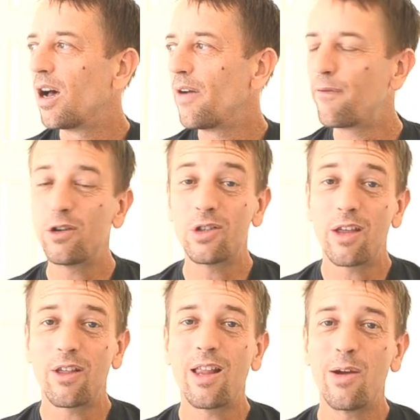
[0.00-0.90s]
I first
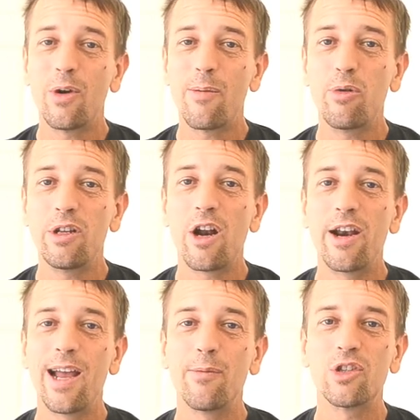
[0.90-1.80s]
saw the light when I put it
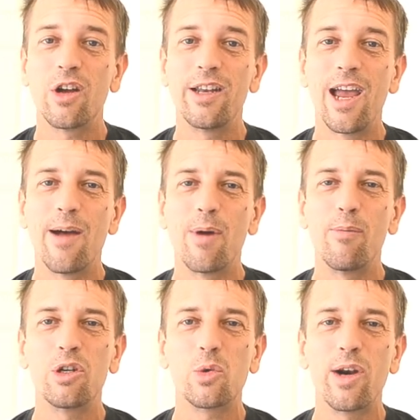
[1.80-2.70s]
on Amazon. Yeah, my
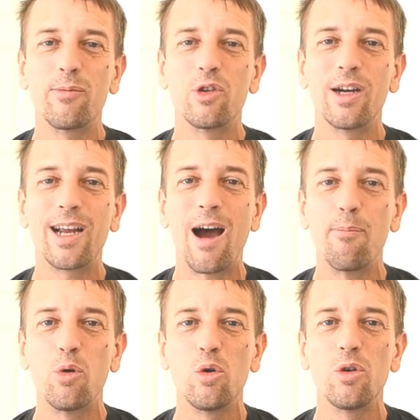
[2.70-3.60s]
books went up to a
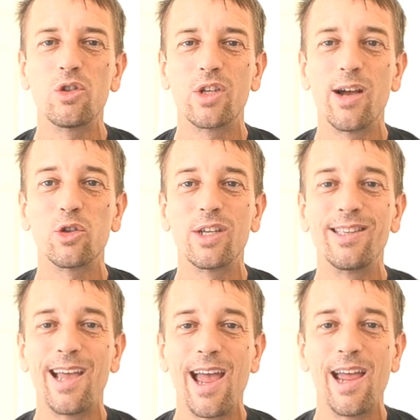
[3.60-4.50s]
couple sales a
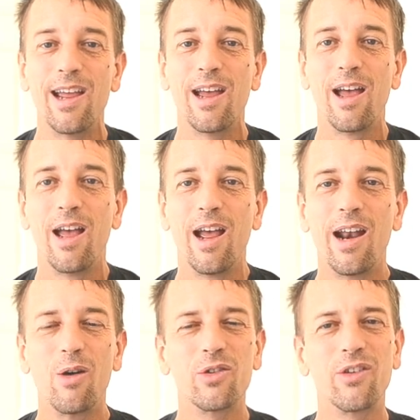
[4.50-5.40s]
day,
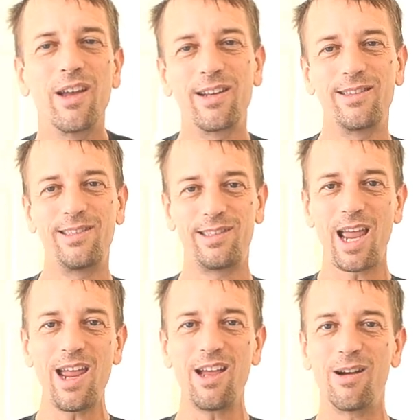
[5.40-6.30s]
and I was like,
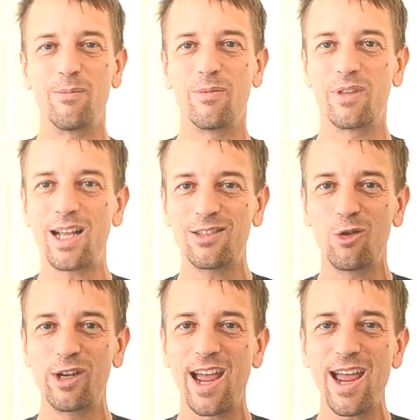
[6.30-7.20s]
damn, that's
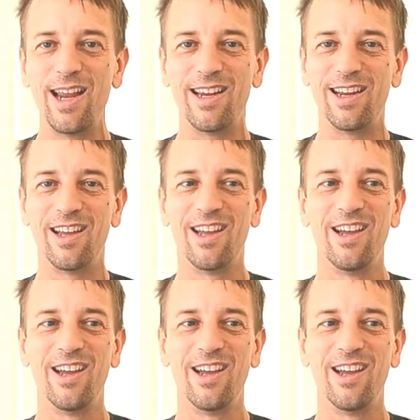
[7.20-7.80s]
okay.